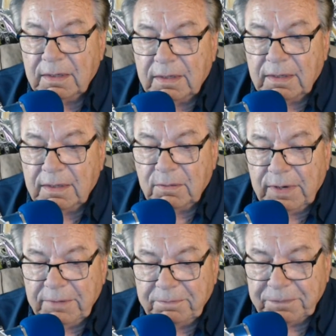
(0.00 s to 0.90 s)

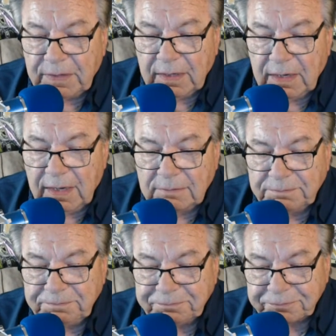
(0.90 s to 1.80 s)
anyway,
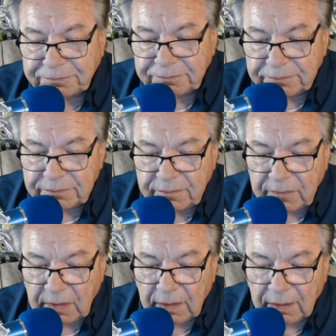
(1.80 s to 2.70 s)
um,
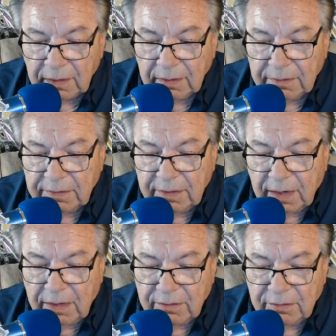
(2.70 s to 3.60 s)
the
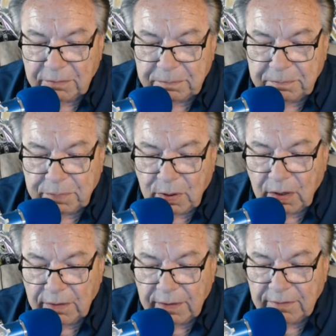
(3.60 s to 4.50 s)
other
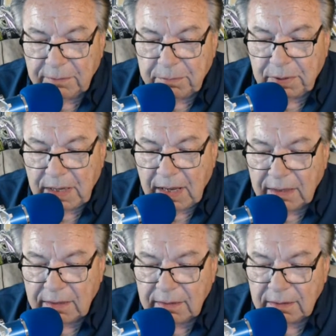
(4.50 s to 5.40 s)
part of the block,